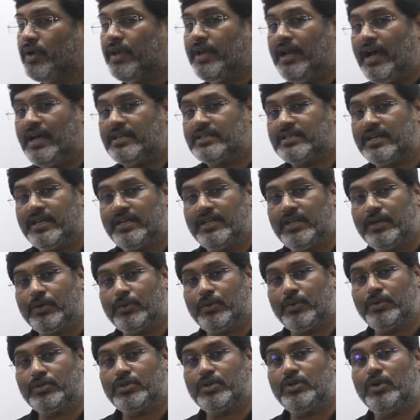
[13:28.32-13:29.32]
can ask another
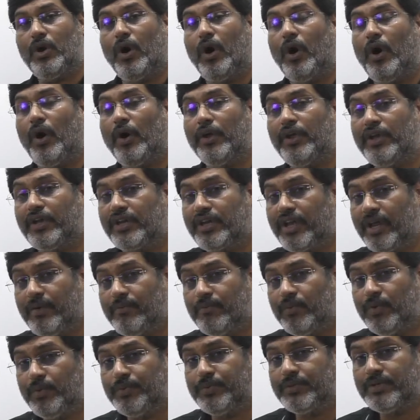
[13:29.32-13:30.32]
question, how it
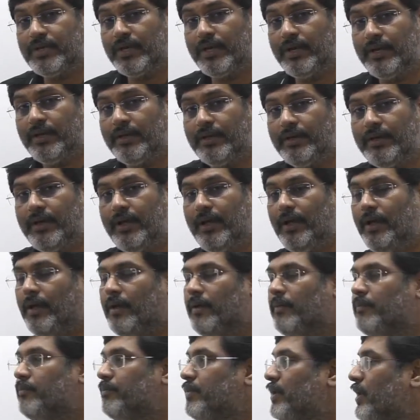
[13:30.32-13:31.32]
can move, sir?
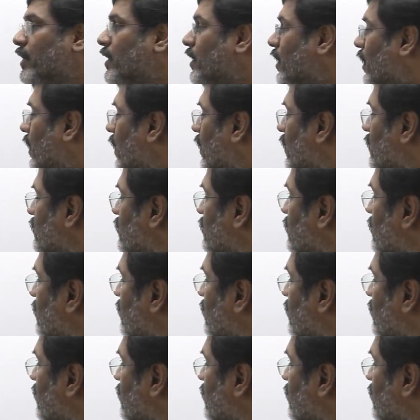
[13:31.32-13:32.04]
Because